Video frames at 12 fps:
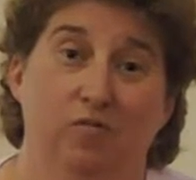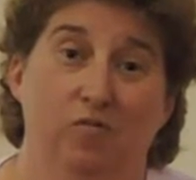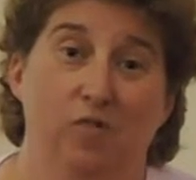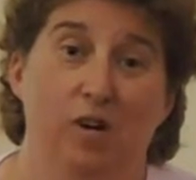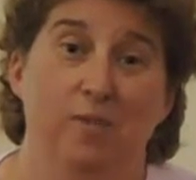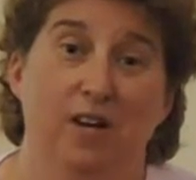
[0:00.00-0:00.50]

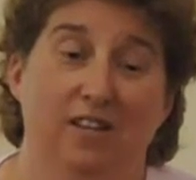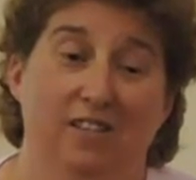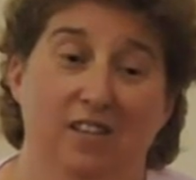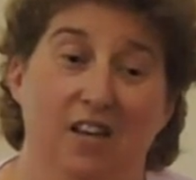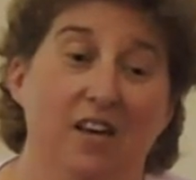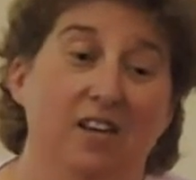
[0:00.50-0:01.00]
way
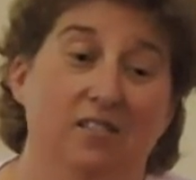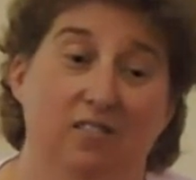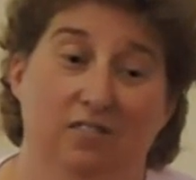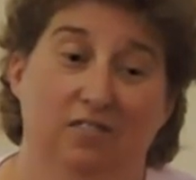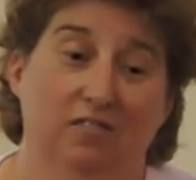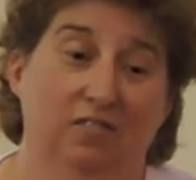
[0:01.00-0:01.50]
back then
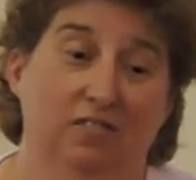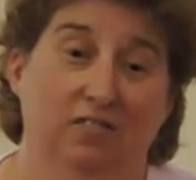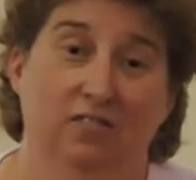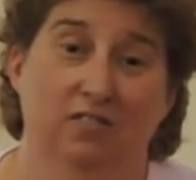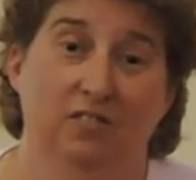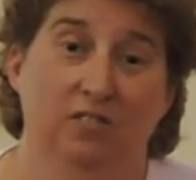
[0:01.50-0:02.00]

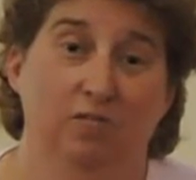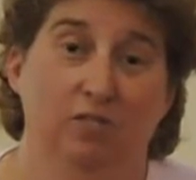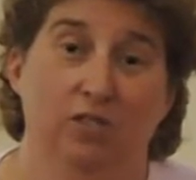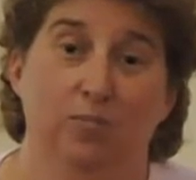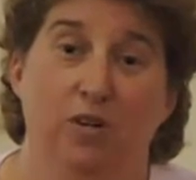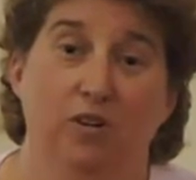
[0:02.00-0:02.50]

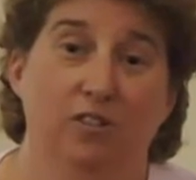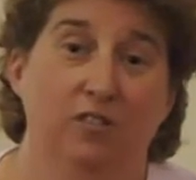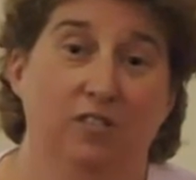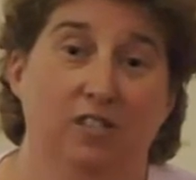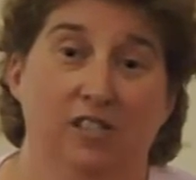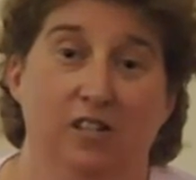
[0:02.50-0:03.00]
was a
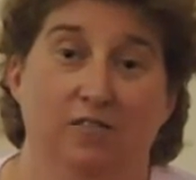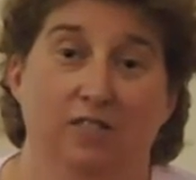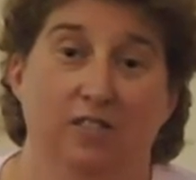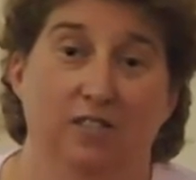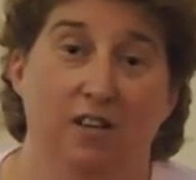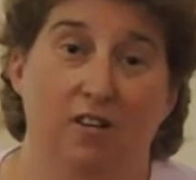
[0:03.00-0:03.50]
miracle in and of
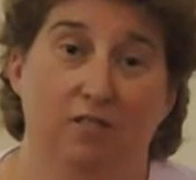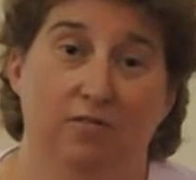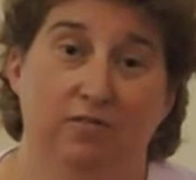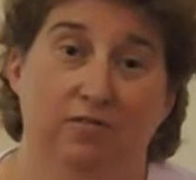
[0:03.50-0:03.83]
itself.